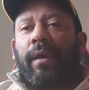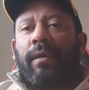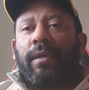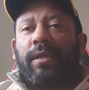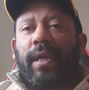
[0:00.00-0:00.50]

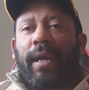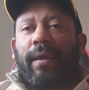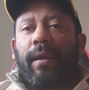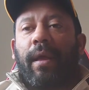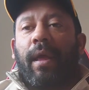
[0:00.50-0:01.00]
Hearn's
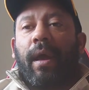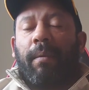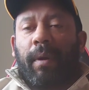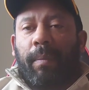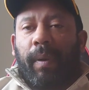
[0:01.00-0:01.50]
saying.
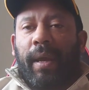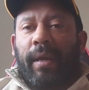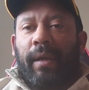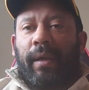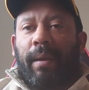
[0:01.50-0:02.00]
I'm going to play a
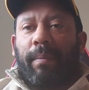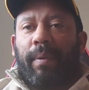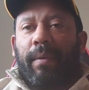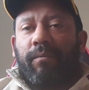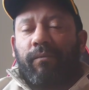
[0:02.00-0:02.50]

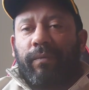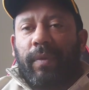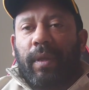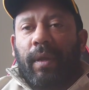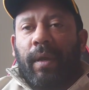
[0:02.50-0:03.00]
clip.
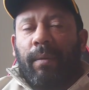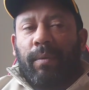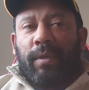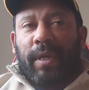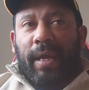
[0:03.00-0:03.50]
It
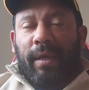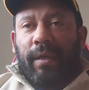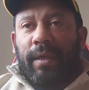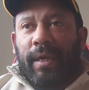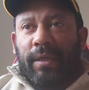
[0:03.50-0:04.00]
was
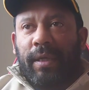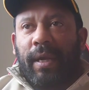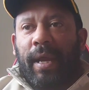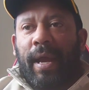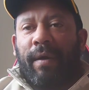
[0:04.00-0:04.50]
taken
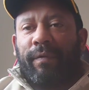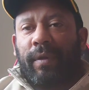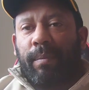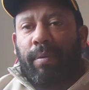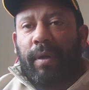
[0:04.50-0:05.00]
yesterday
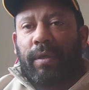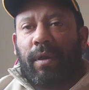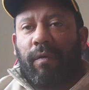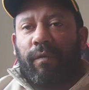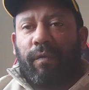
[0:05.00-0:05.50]
after the press
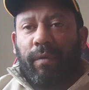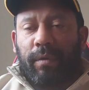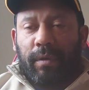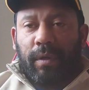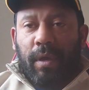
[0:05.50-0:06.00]

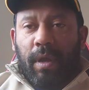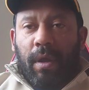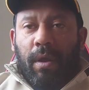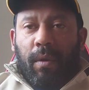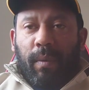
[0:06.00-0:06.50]
conference
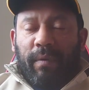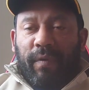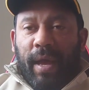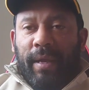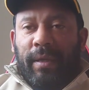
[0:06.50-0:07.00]

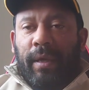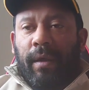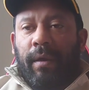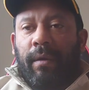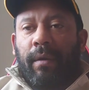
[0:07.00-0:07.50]
with Eddie
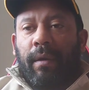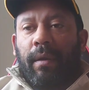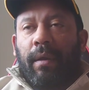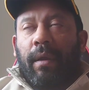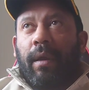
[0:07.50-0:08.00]
Hearn
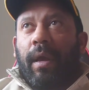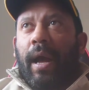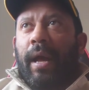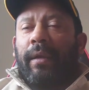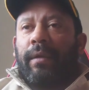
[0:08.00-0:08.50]

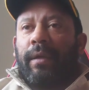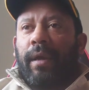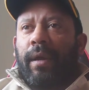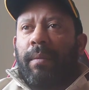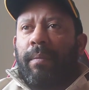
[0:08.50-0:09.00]

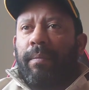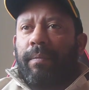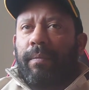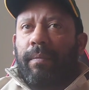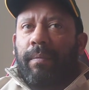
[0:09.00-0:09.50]
and
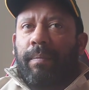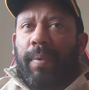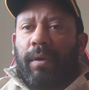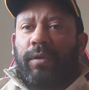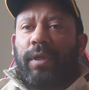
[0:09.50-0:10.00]

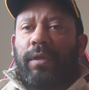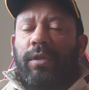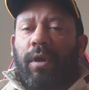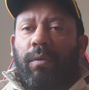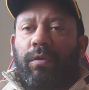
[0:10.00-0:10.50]
Boxing
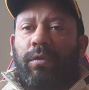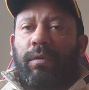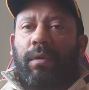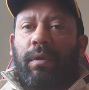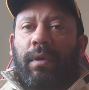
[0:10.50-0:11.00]

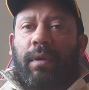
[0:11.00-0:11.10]
Social.